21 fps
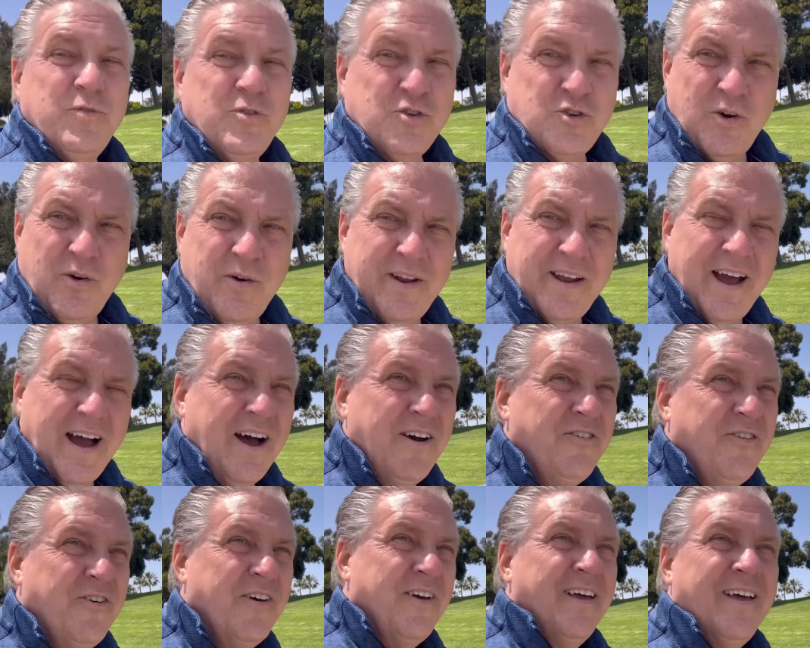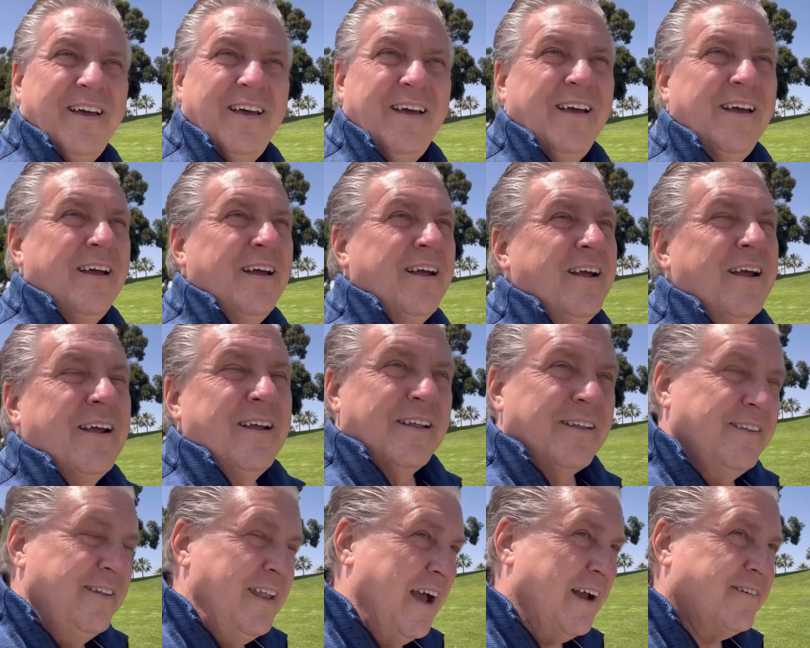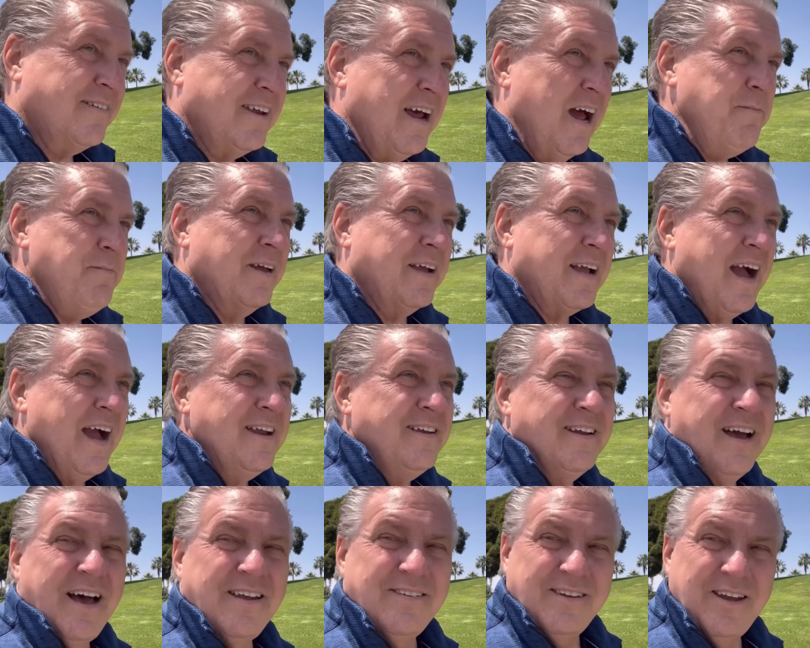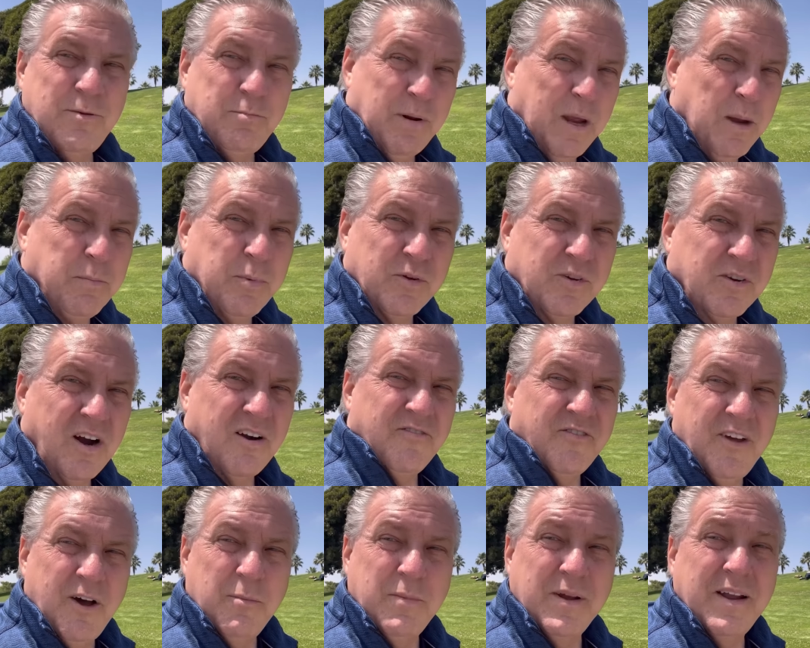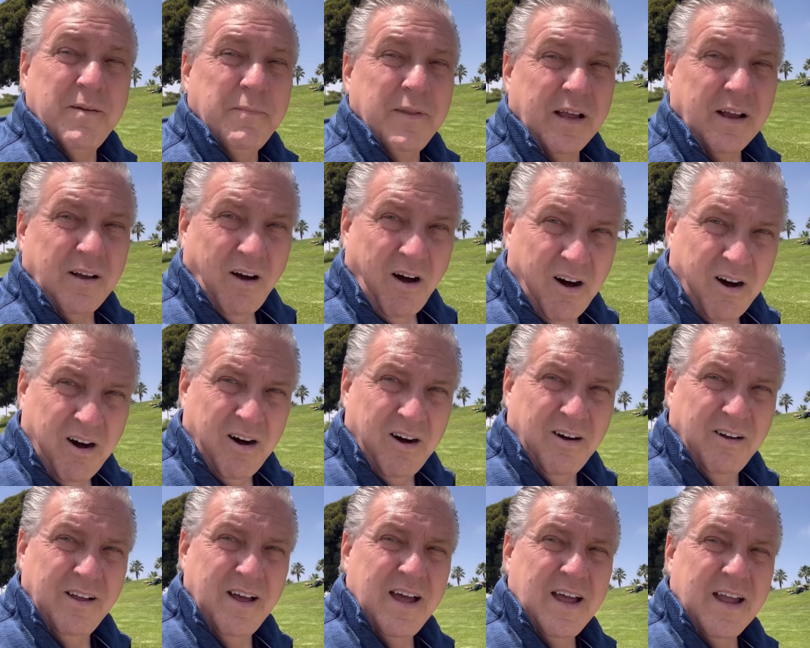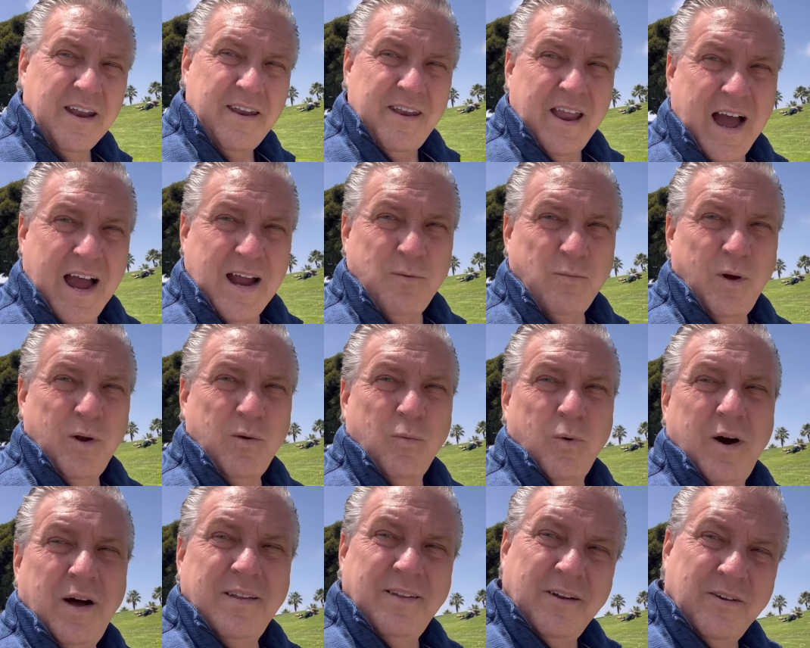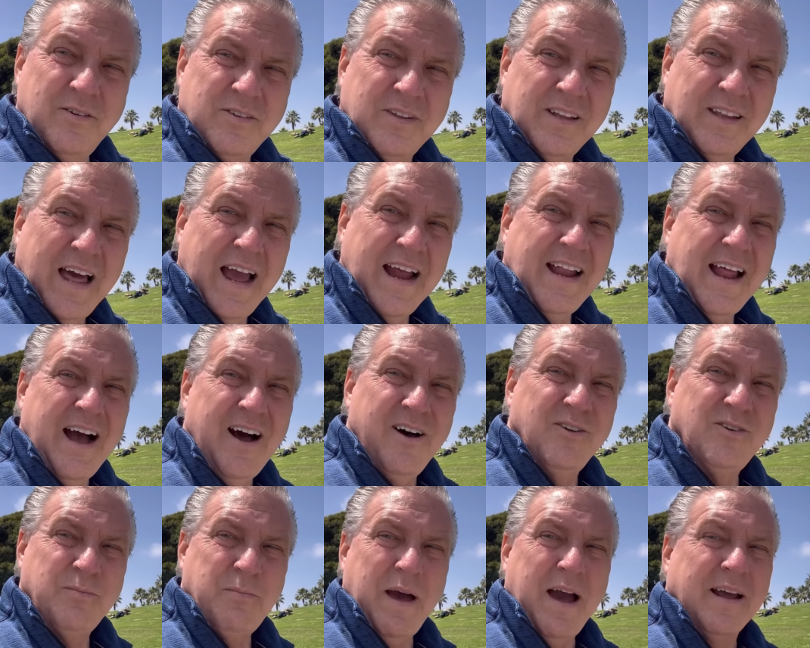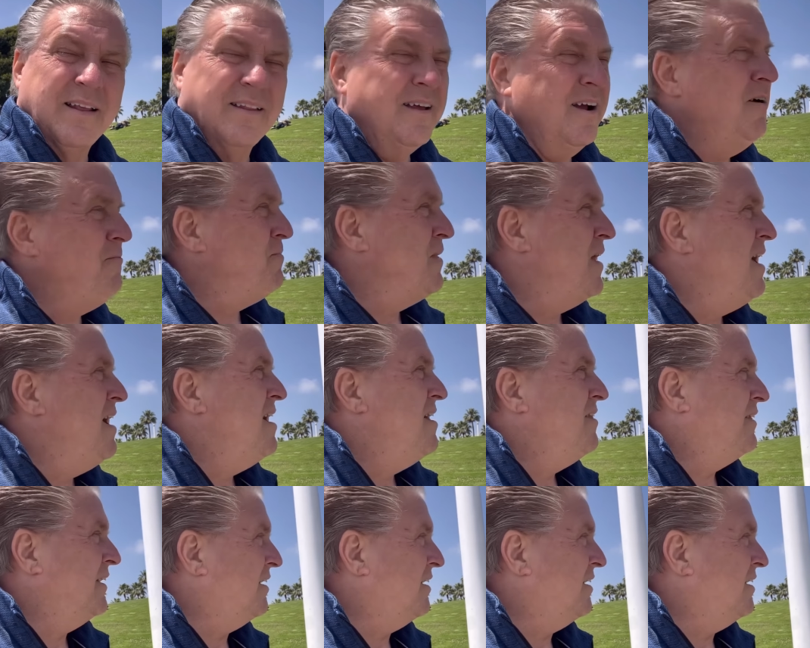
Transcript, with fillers: sure enough, next time the guy does it, people start filming it. They call 911. There's the lighthouse back there. They